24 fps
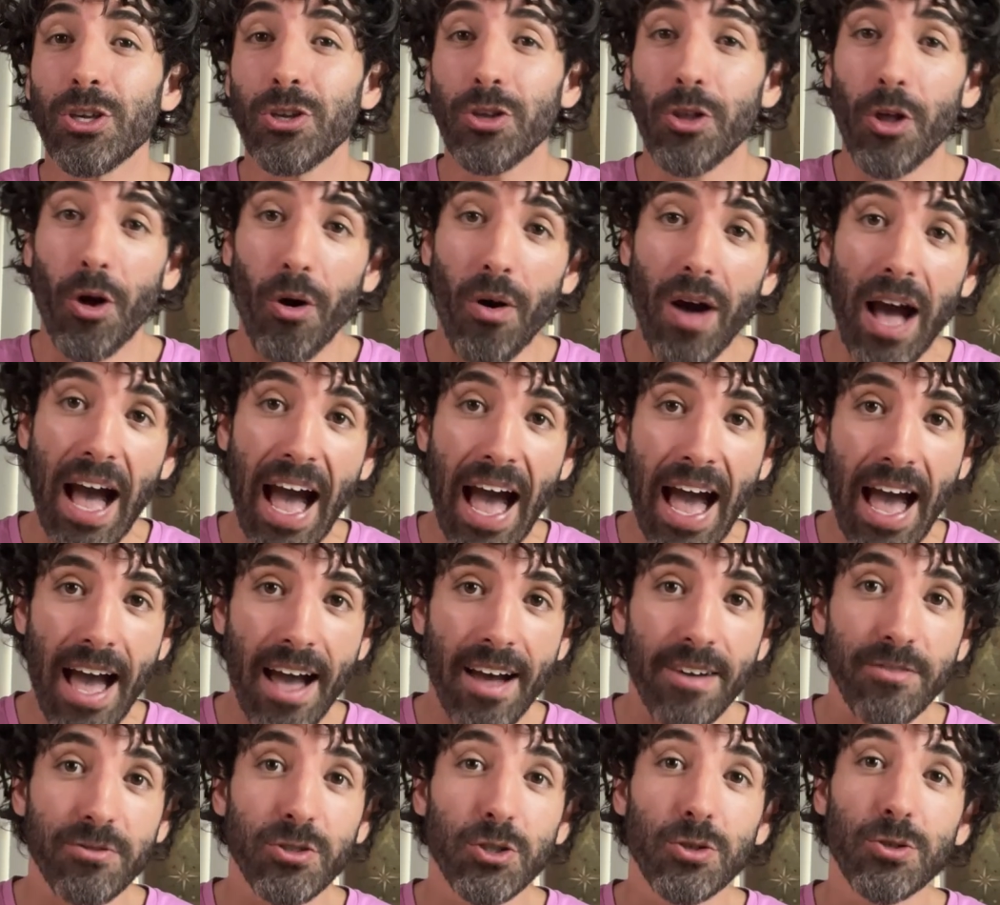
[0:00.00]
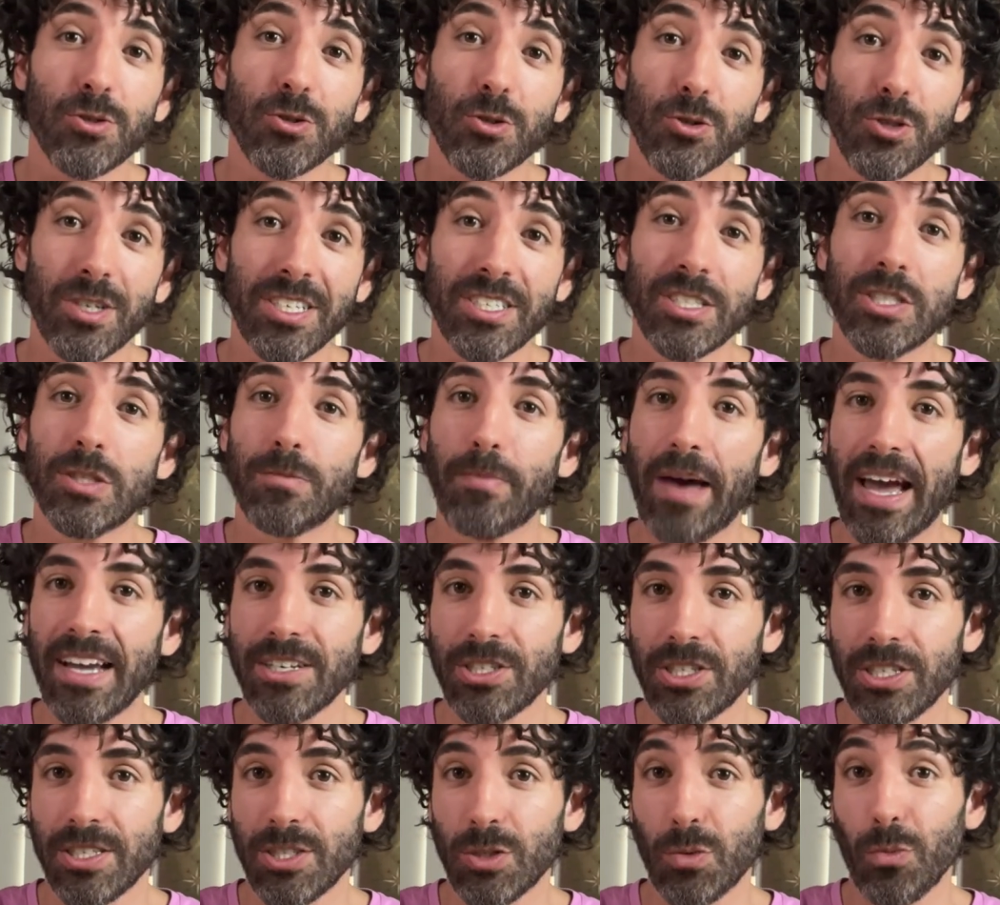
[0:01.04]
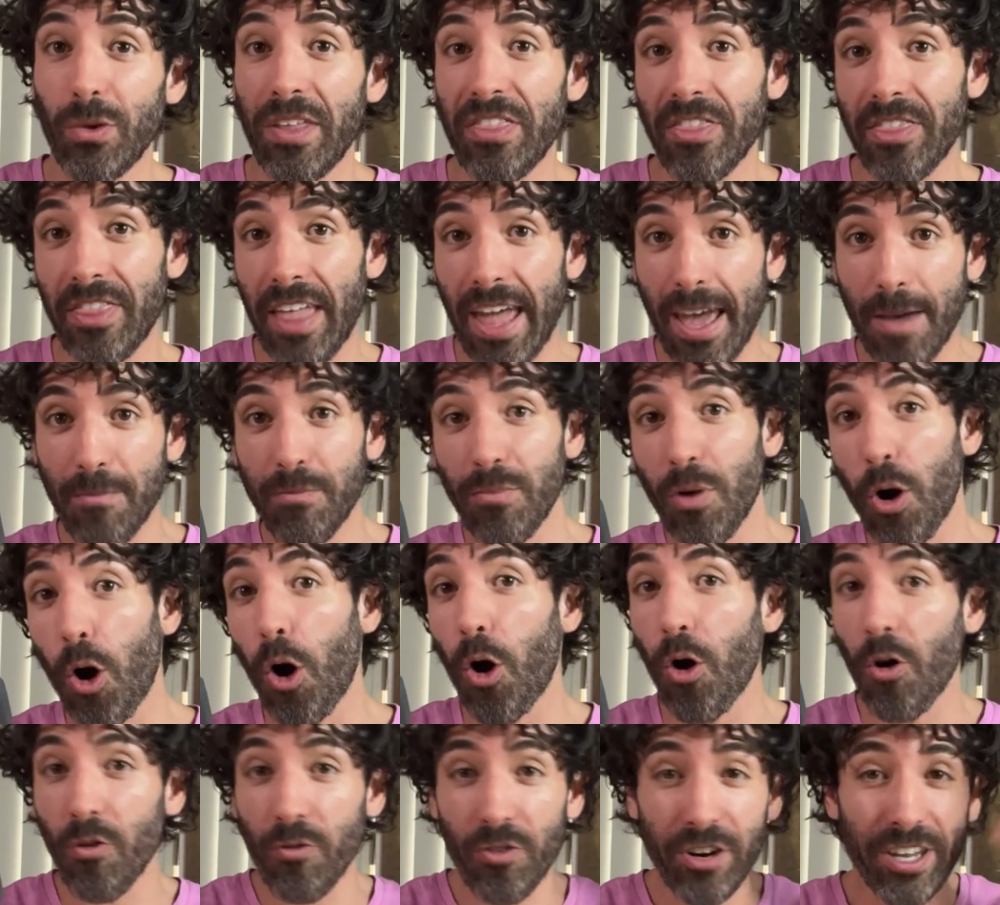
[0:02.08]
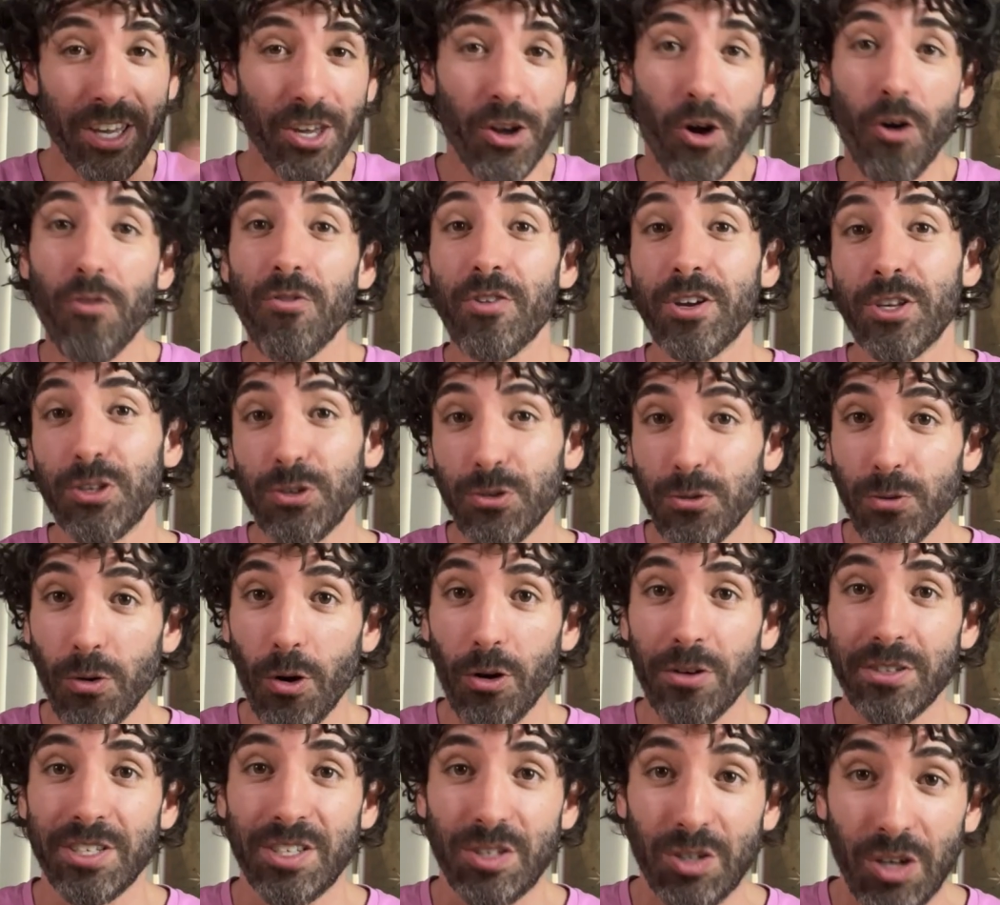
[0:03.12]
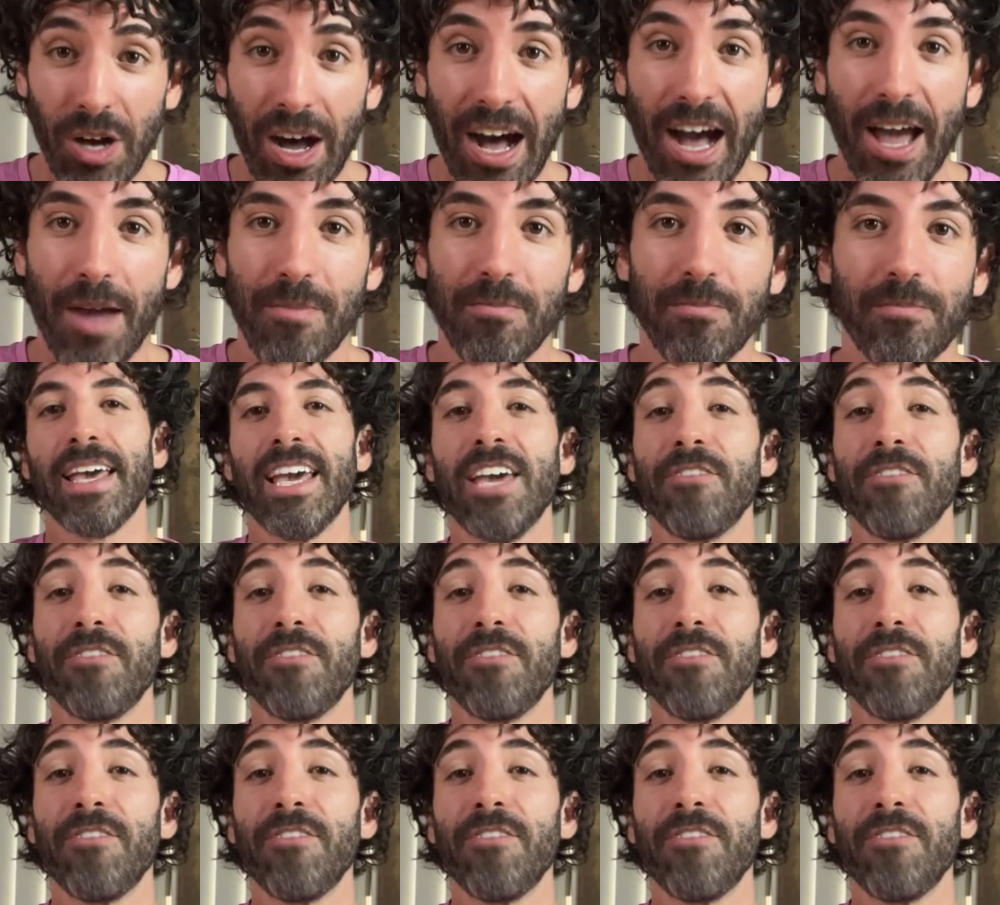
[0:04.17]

you don't have to do the inspections with them hovering over you all the time.